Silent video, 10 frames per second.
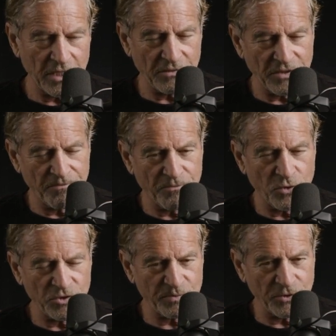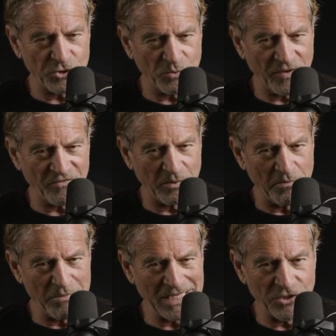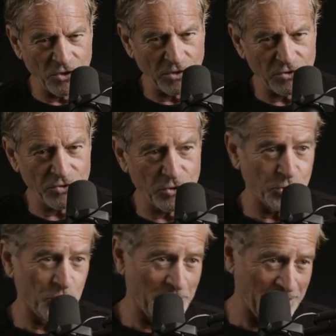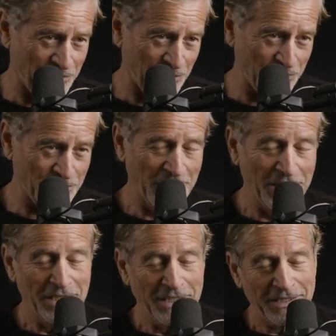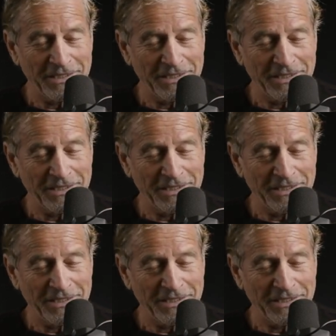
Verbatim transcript: And it, the sponsorship went from a million dollars to two million dollars. Yeah.